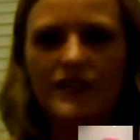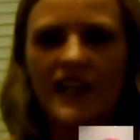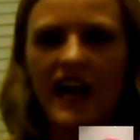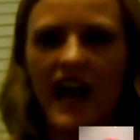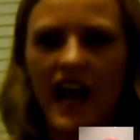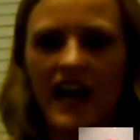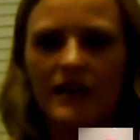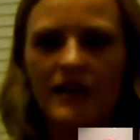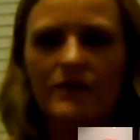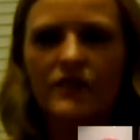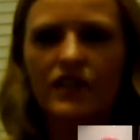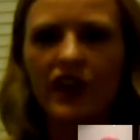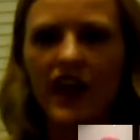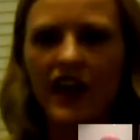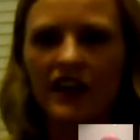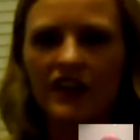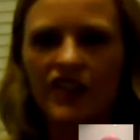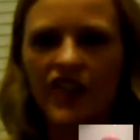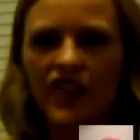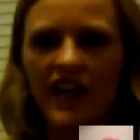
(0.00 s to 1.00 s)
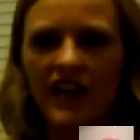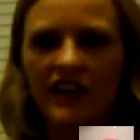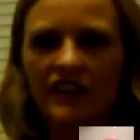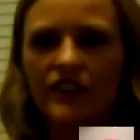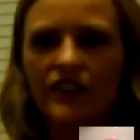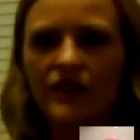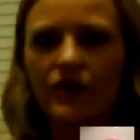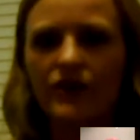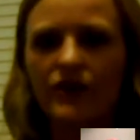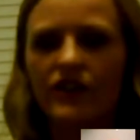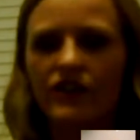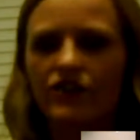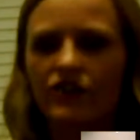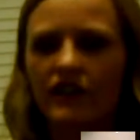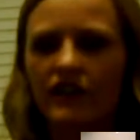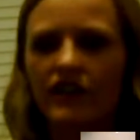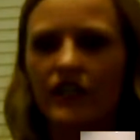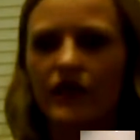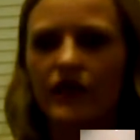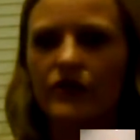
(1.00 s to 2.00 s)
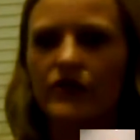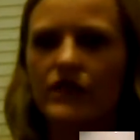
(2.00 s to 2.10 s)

and atoms are energetic, so there's really no